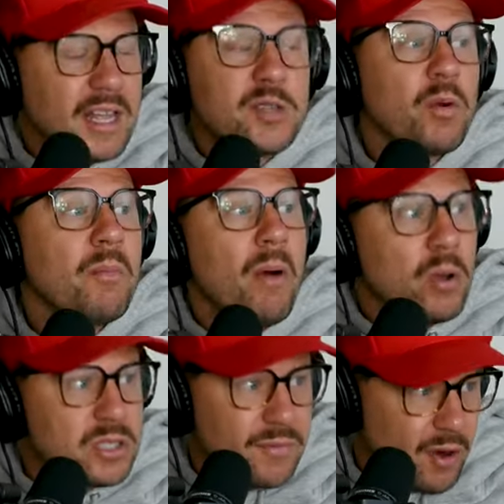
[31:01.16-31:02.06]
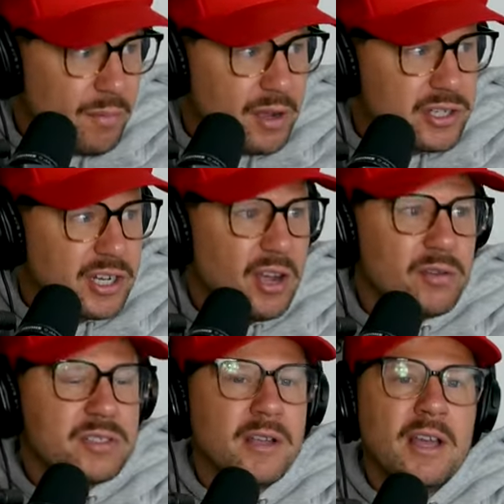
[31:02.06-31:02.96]
That's where most of our budget
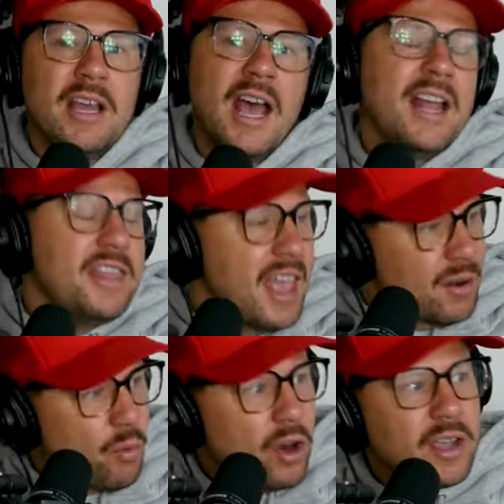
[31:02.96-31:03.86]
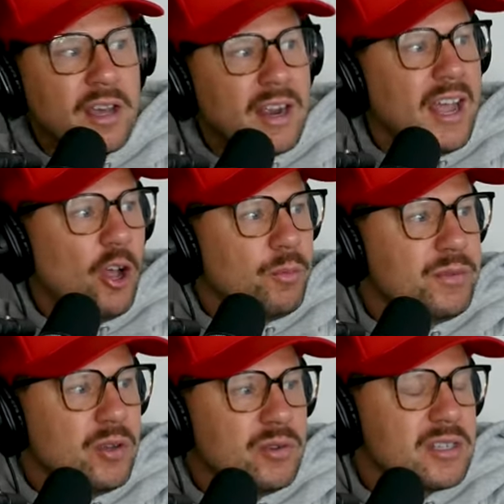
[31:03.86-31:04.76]
goes. And then we're going to
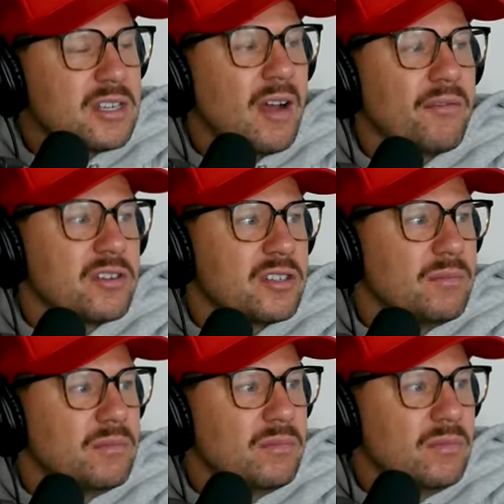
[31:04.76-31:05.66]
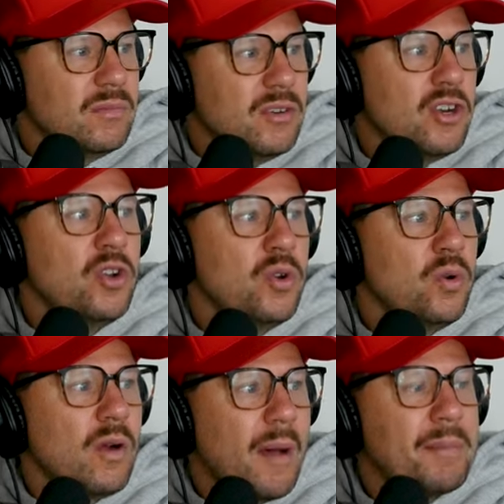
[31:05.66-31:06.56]
help you discover some
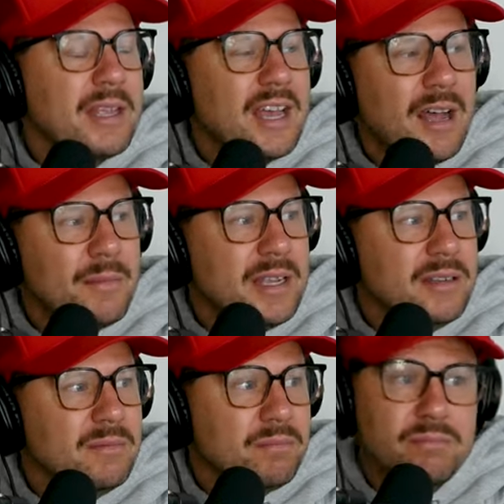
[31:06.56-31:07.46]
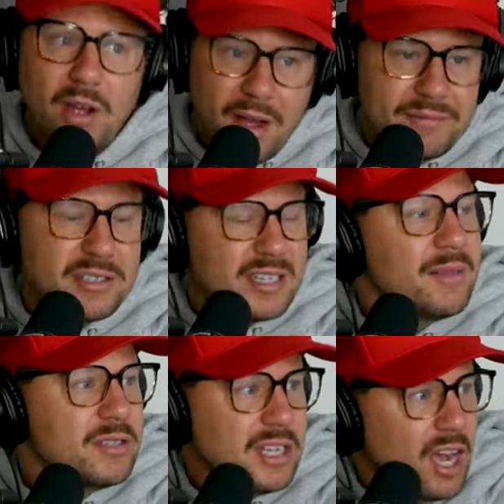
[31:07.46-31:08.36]
new up and coming,
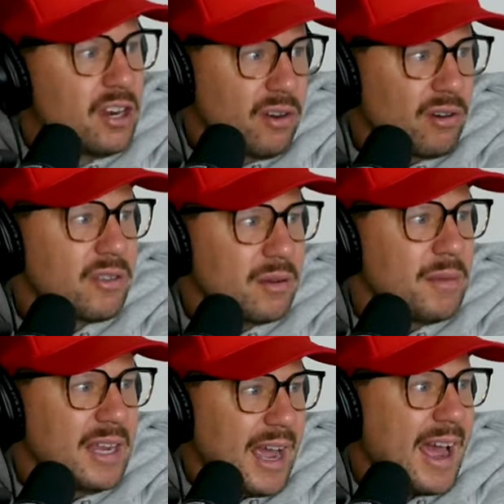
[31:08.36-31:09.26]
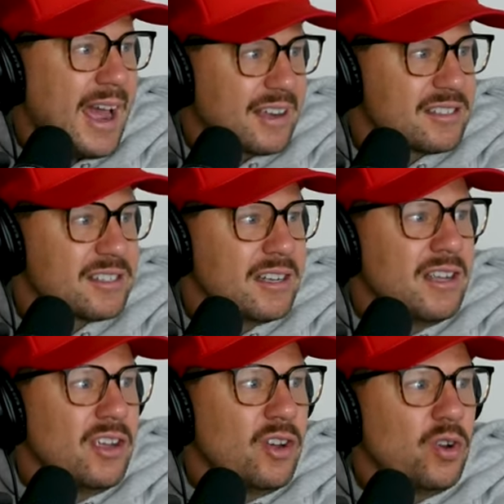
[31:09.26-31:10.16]
oftentimes younger than me acts,
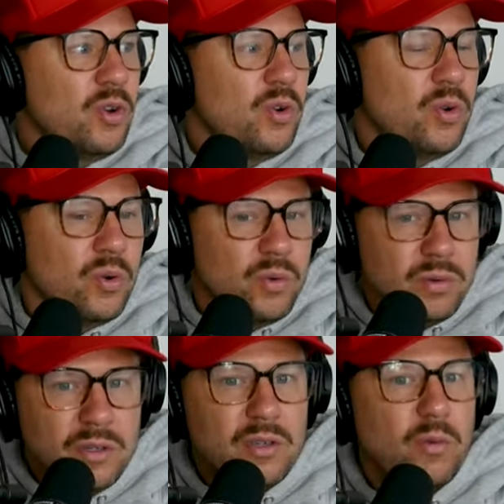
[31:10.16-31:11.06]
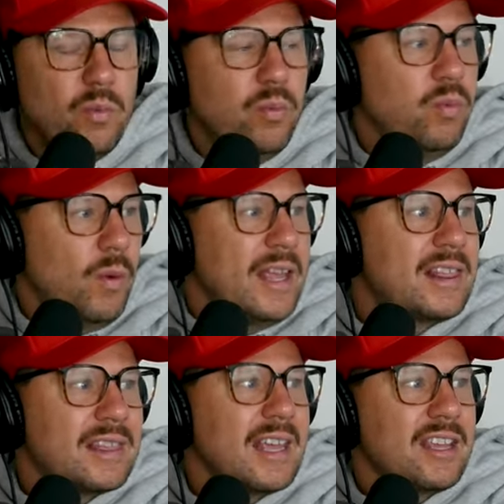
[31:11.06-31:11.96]
who we
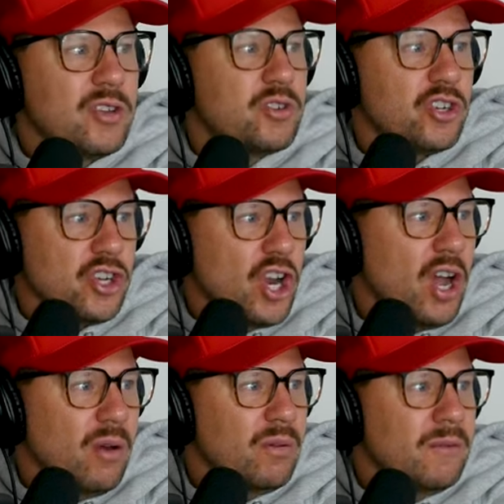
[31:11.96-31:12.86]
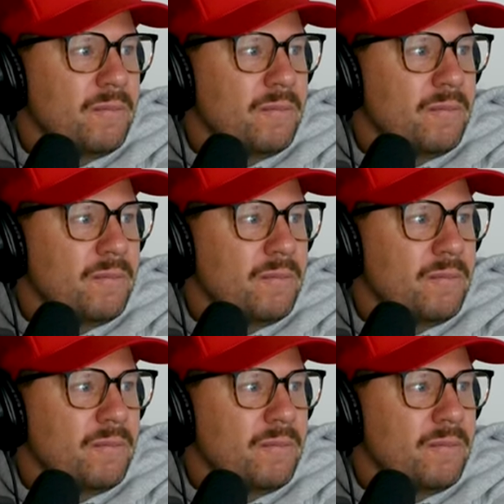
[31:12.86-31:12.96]
think you should know.